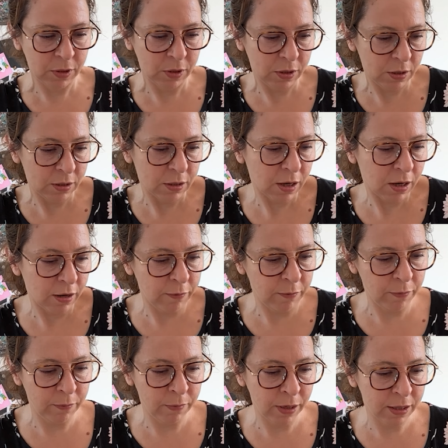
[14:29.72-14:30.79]
just kind of
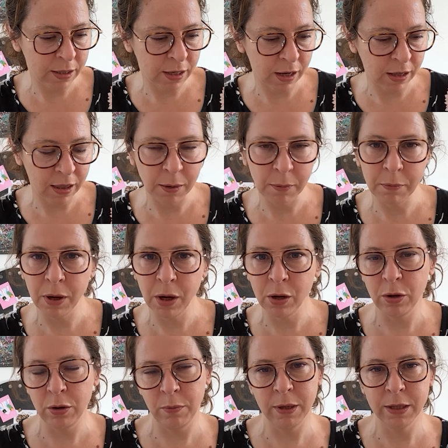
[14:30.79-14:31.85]
makes it, I think
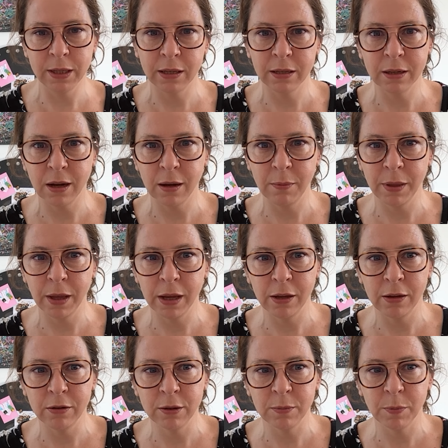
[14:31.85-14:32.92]
bloom is the term they
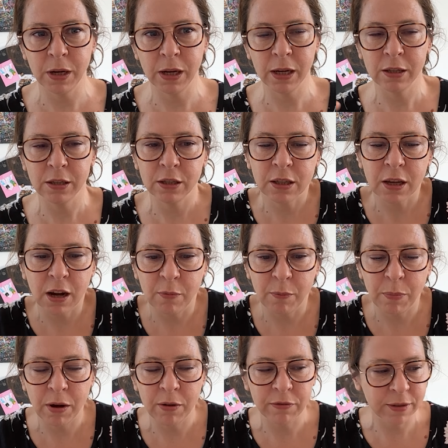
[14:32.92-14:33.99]
use, but it just kind of
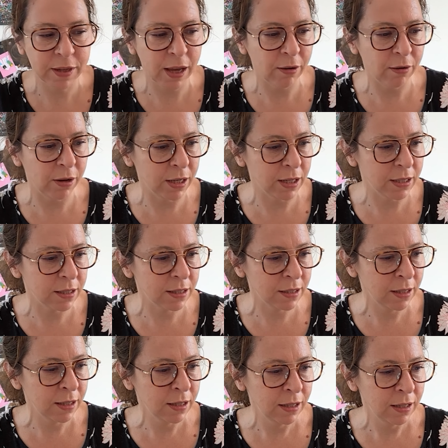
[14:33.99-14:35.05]
puffs out and it's
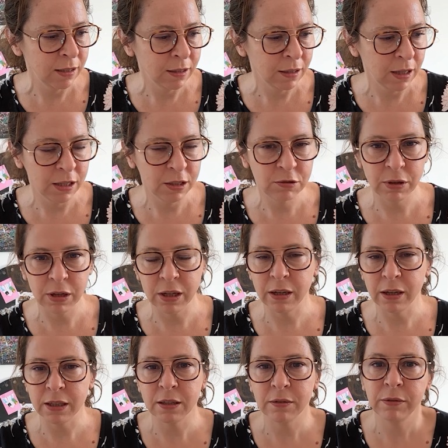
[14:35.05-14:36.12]
really
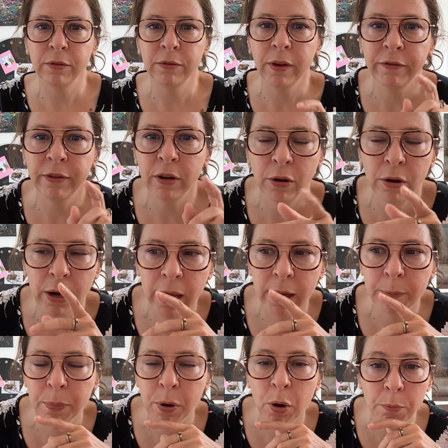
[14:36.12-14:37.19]
nice. If you've ever got a
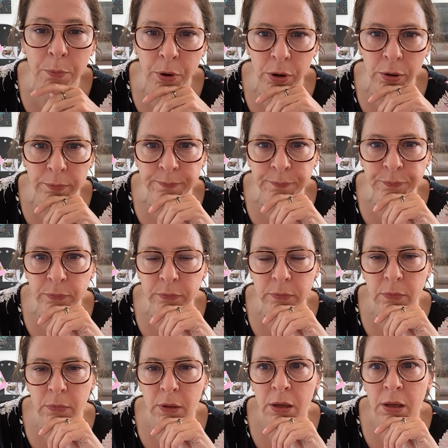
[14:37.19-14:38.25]
pom-pom
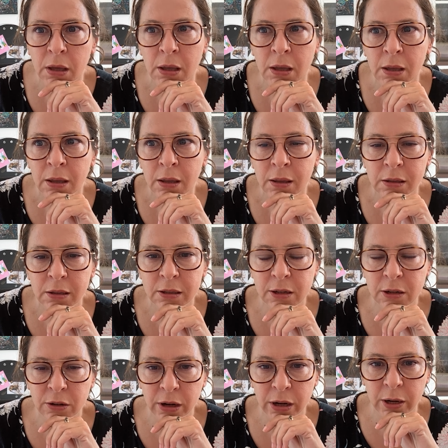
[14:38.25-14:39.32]
that's
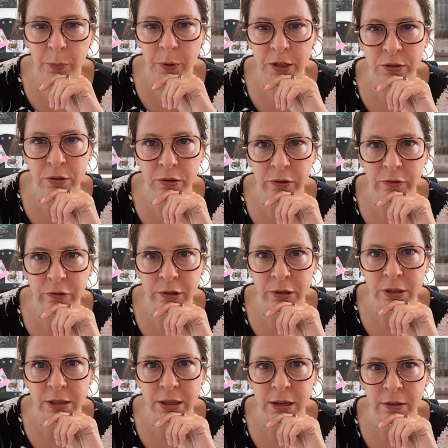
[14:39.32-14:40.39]
looking a bit sorry for
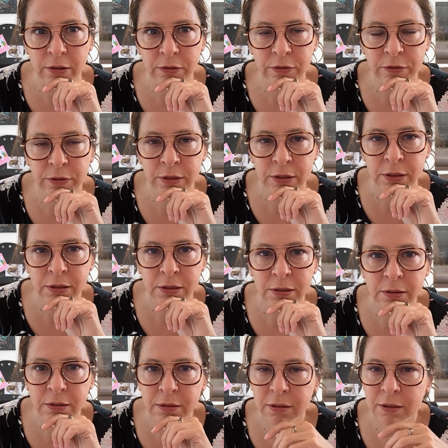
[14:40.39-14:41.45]
itself,
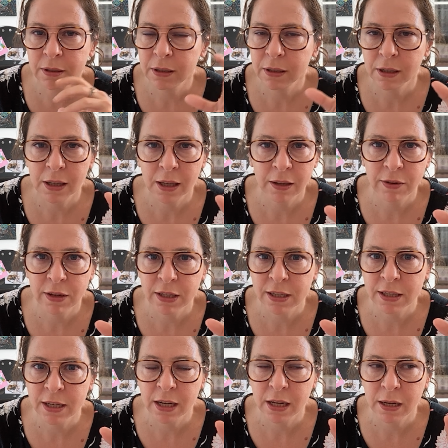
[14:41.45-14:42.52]
give it a
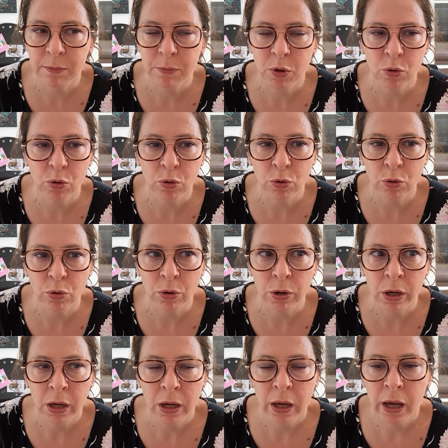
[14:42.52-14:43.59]
steam, or
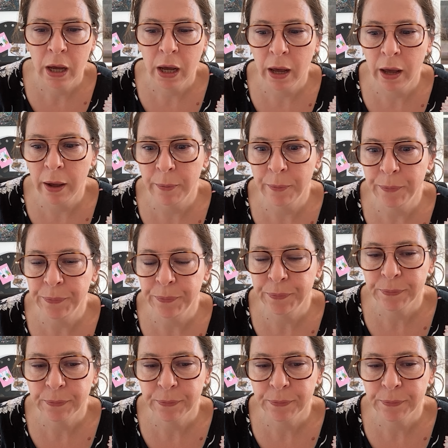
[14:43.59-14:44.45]
I